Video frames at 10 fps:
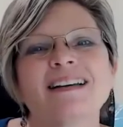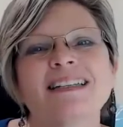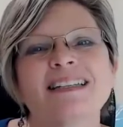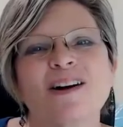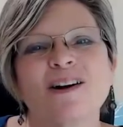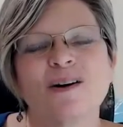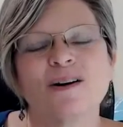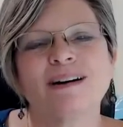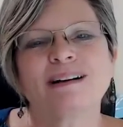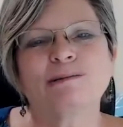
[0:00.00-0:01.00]

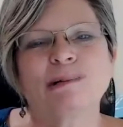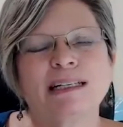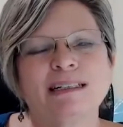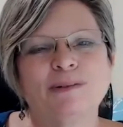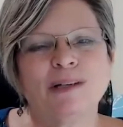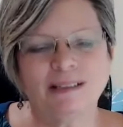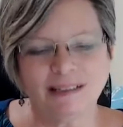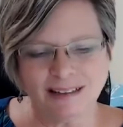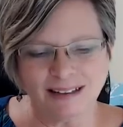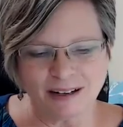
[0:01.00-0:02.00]
So we
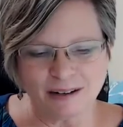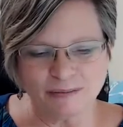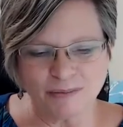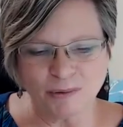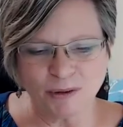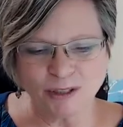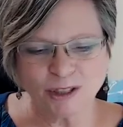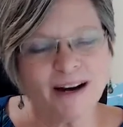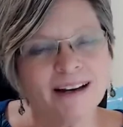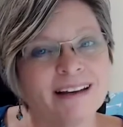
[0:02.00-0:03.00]
will
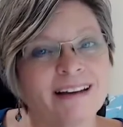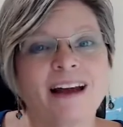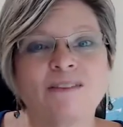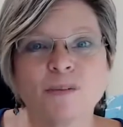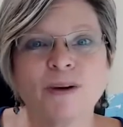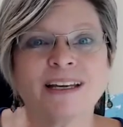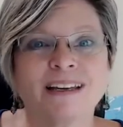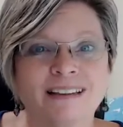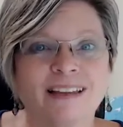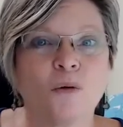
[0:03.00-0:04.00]
try to get everybody
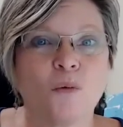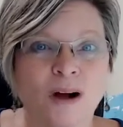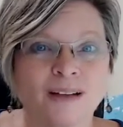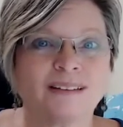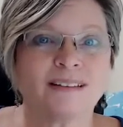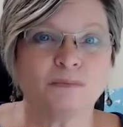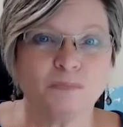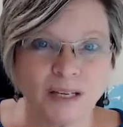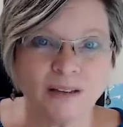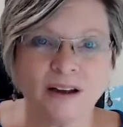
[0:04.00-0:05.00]
in that wants to
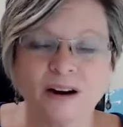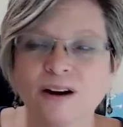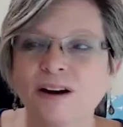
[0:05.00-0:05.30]
be there.